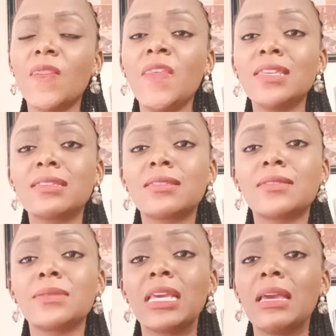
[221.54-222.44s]

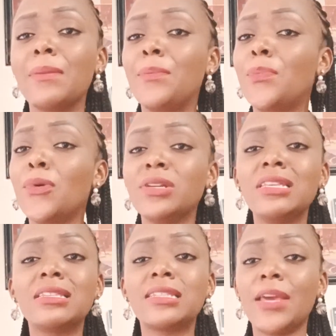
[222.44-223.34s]
This
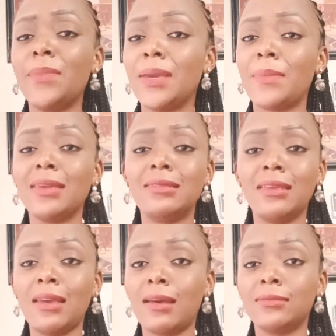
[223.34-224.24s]
body shaming, my
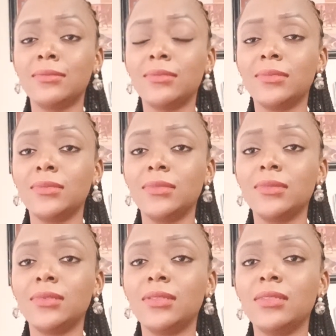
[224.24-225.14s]
dear,
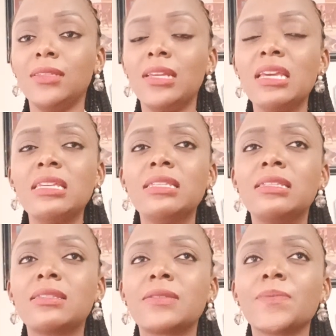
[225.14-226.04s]

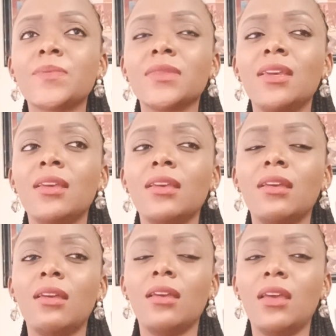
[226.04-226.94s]
is
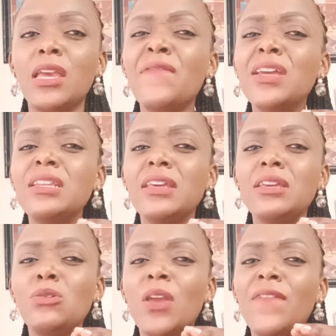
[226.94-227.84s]
even,
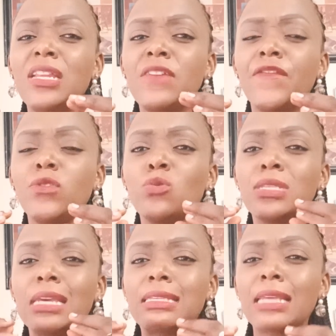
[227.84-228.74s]
you know, even if you
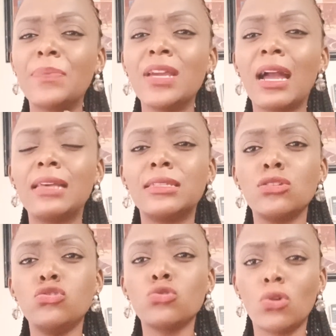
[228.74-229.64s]
say something as a
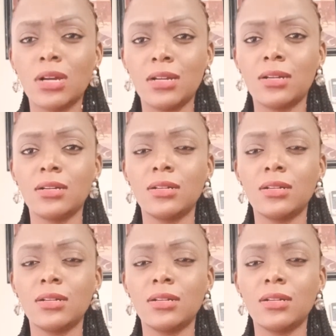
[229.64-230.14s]
joke,